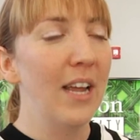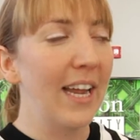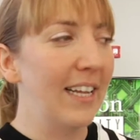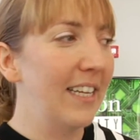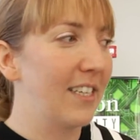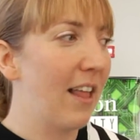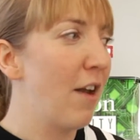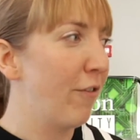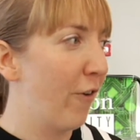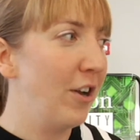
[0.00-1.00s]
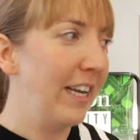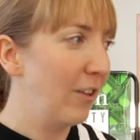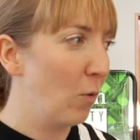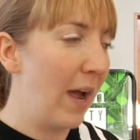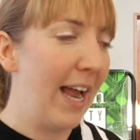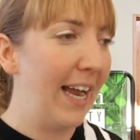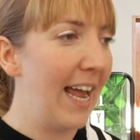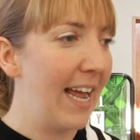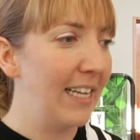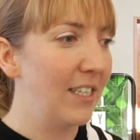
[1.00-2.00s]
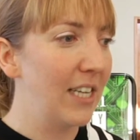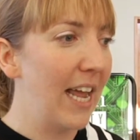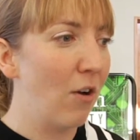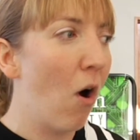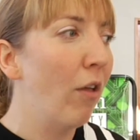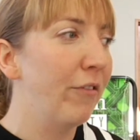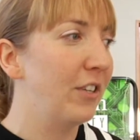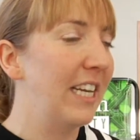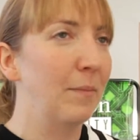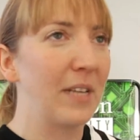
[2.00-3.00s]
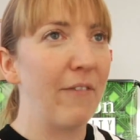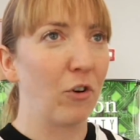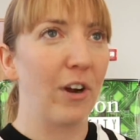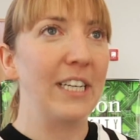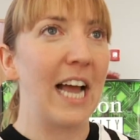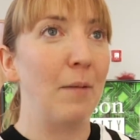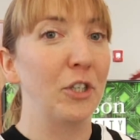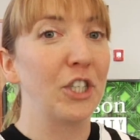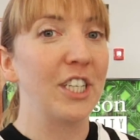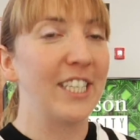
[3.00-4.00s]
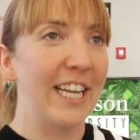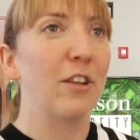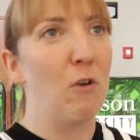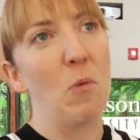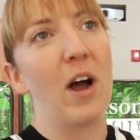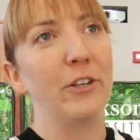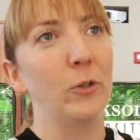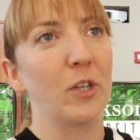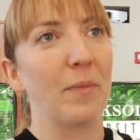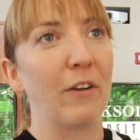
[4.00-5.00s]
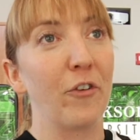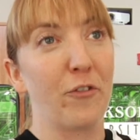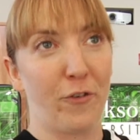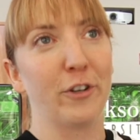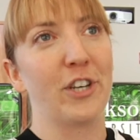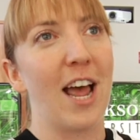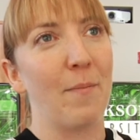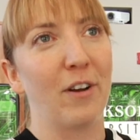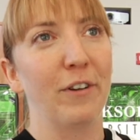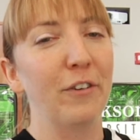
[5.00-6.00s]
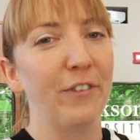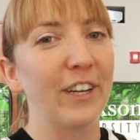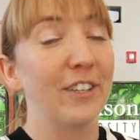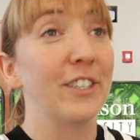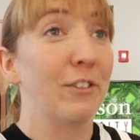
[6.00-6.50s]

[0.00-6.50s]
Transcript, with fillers: it, it's a lot of fun either way, and, and all of the teams have a great time. Just to see the robot do something for the first time on a real field is